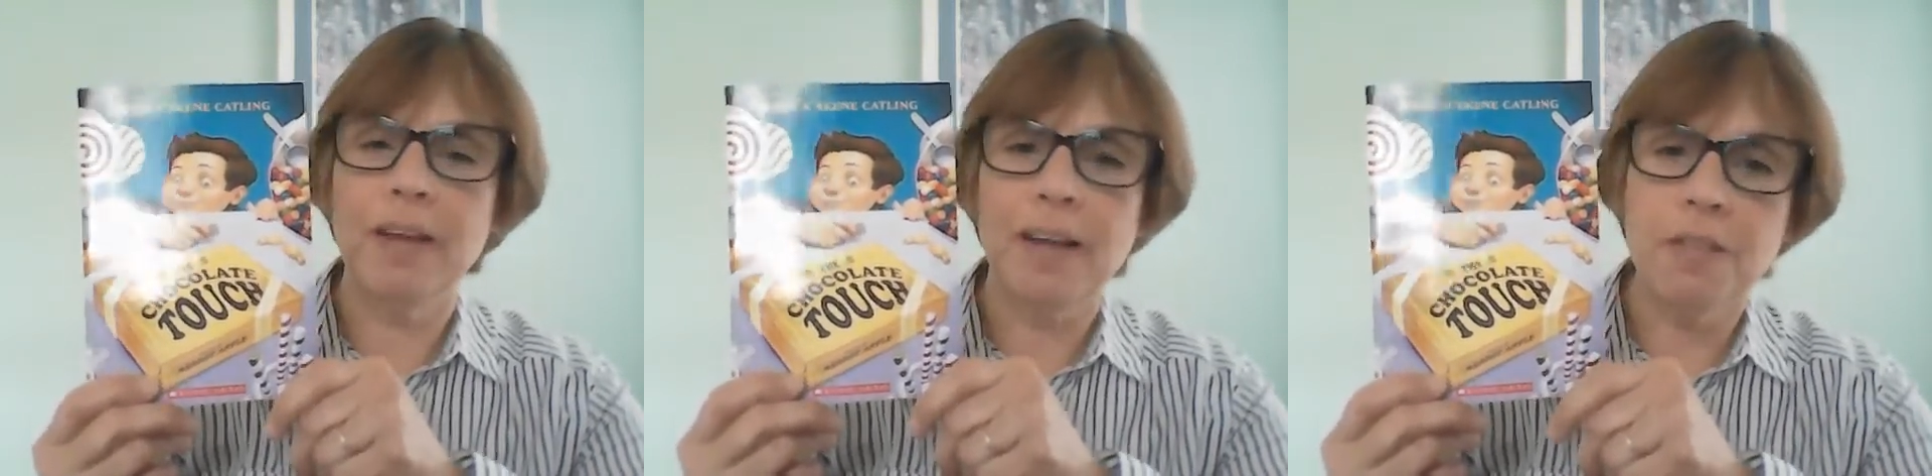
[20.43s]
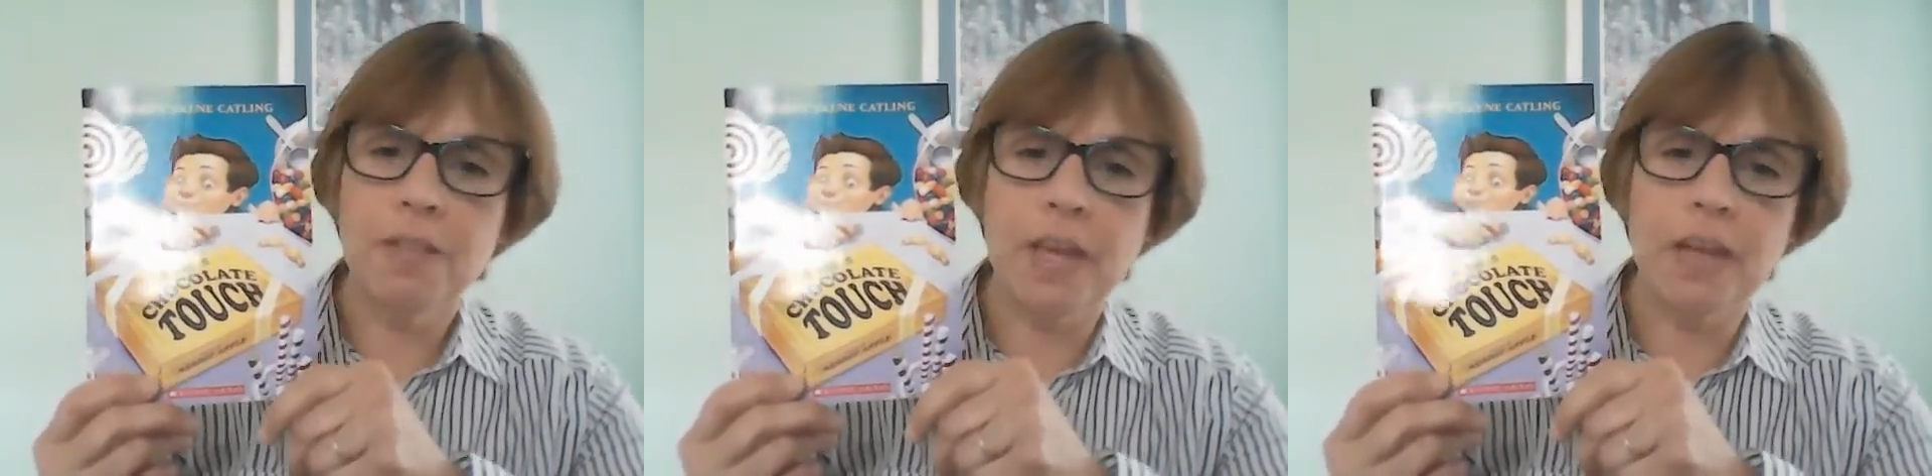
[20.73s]
that I
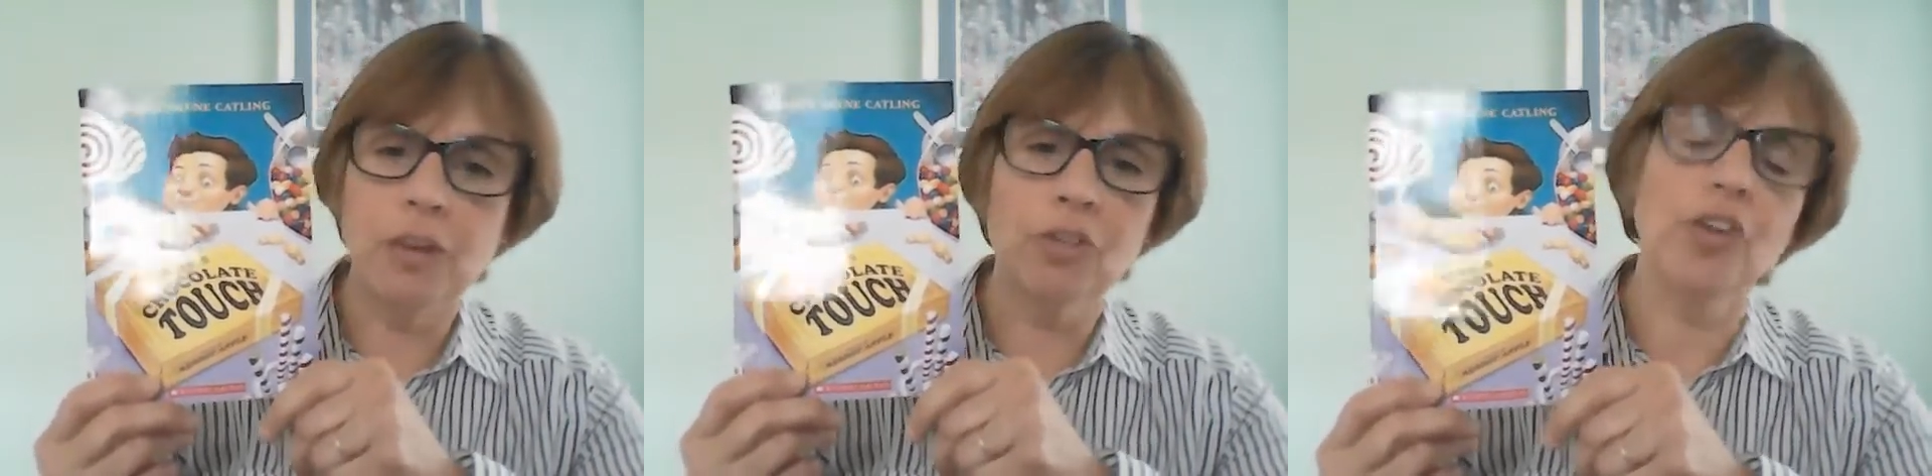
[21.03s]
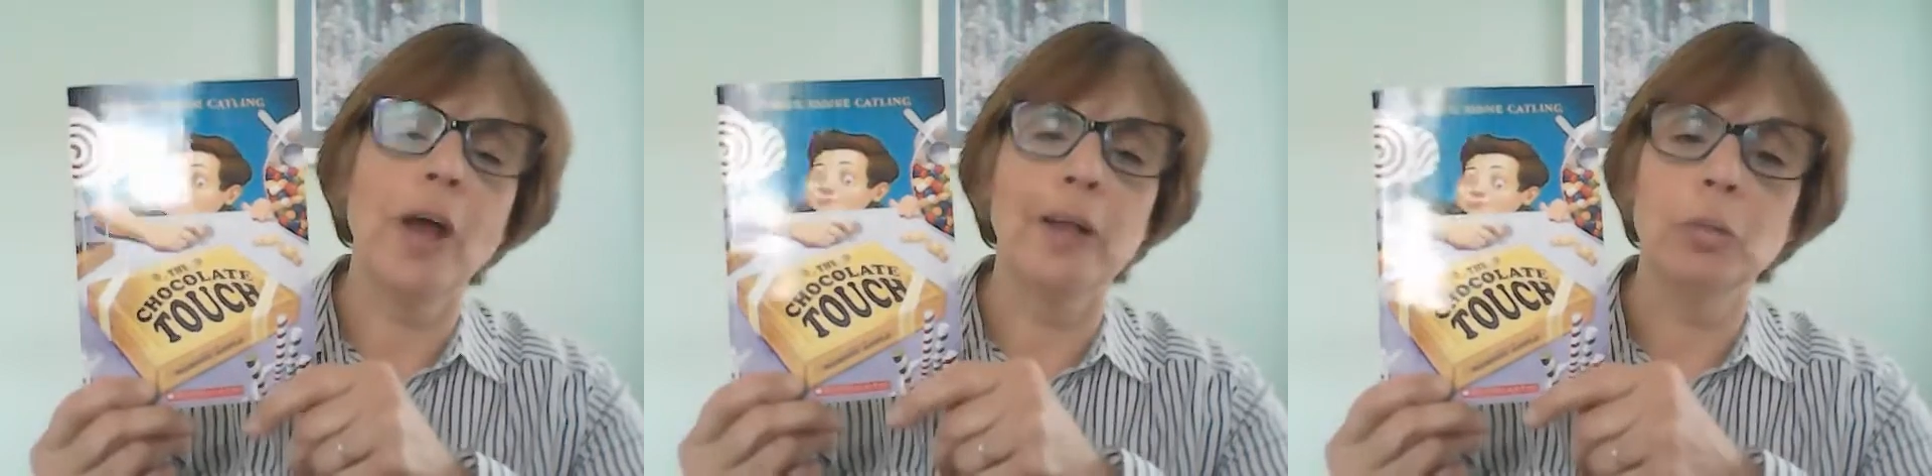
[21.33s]
think your
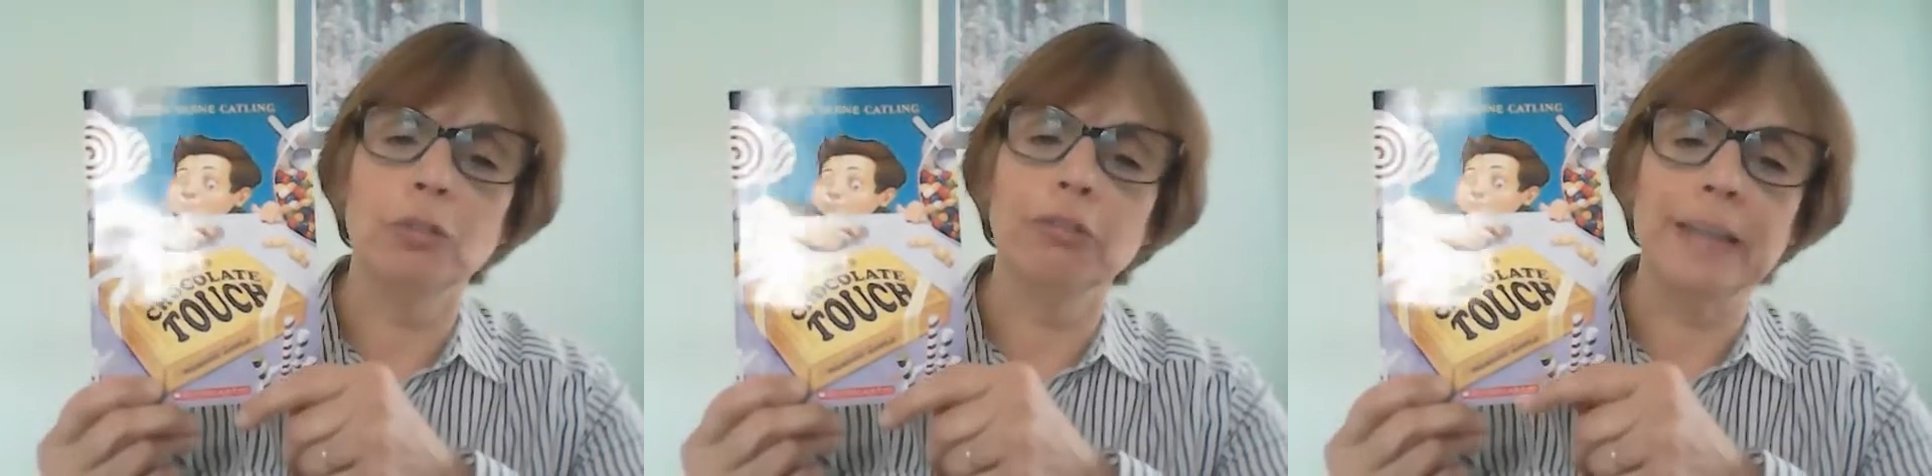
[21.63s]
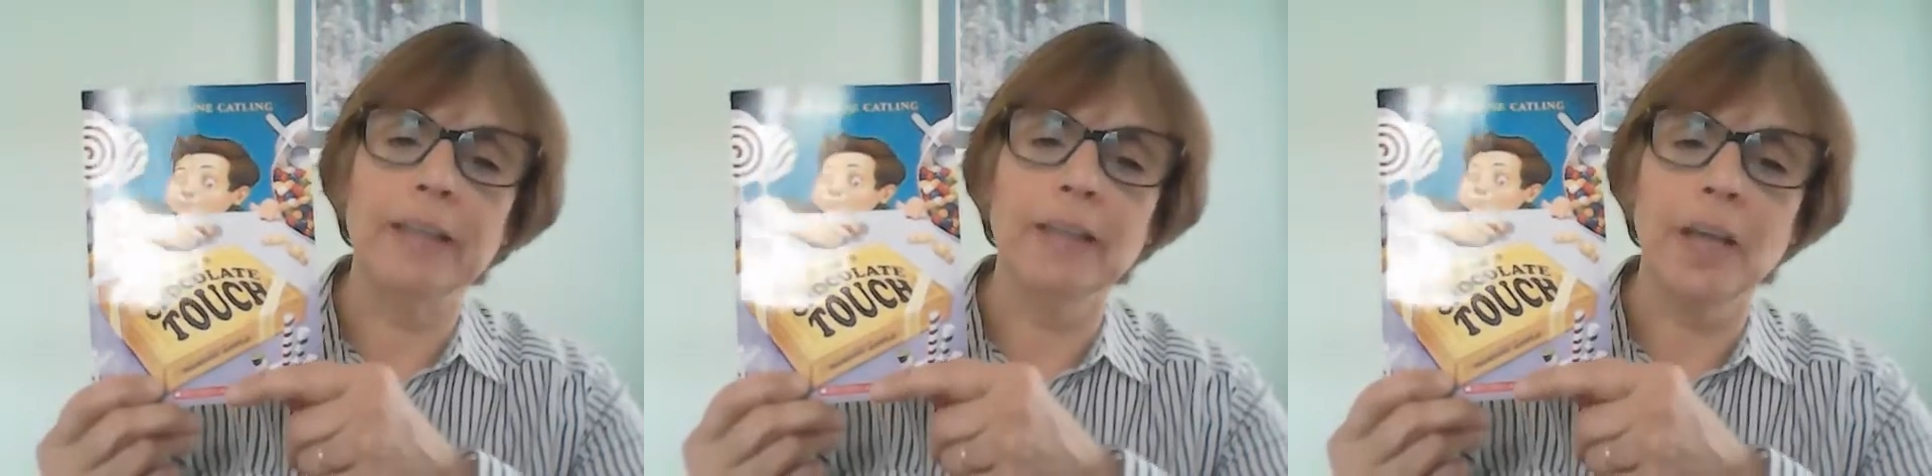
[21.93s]
child will
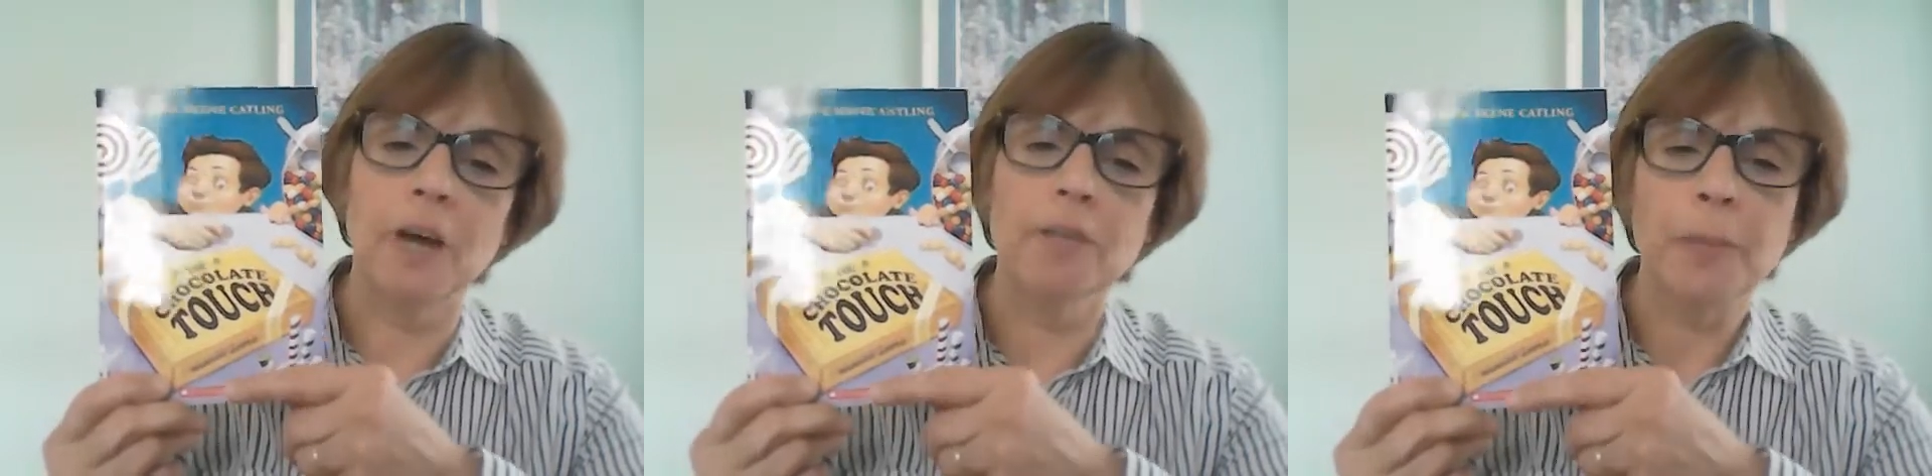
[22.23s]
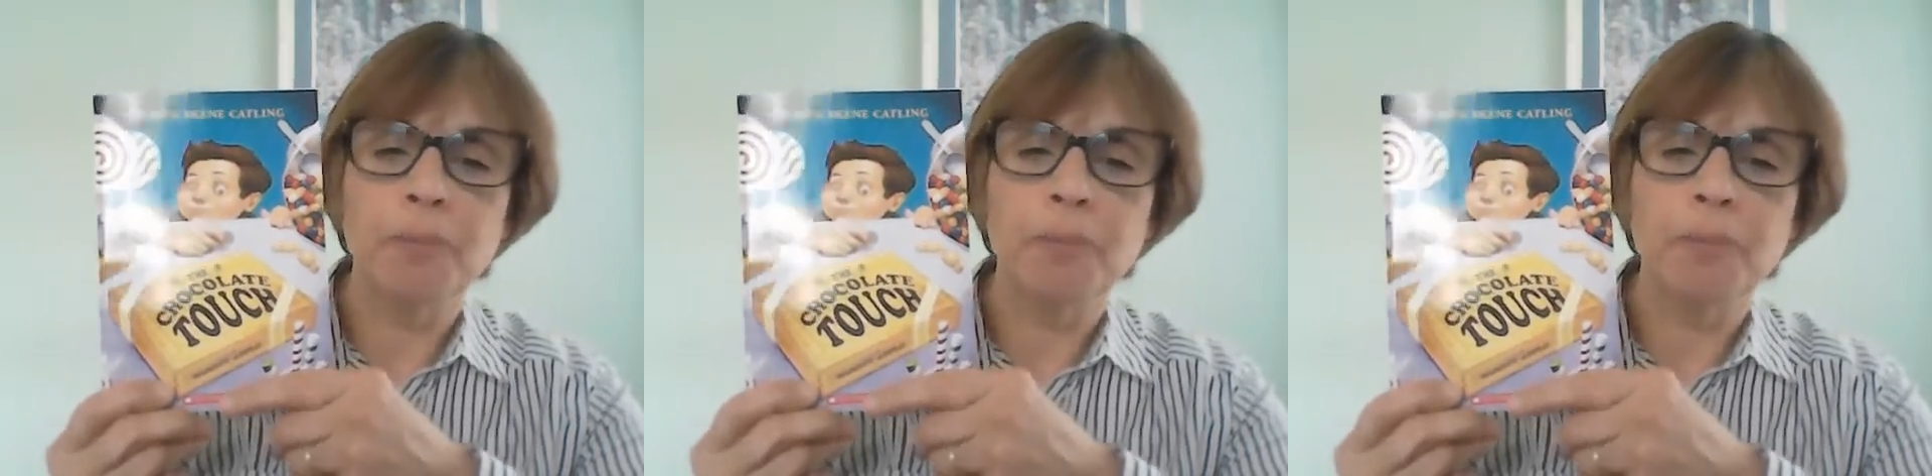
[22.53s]
really love.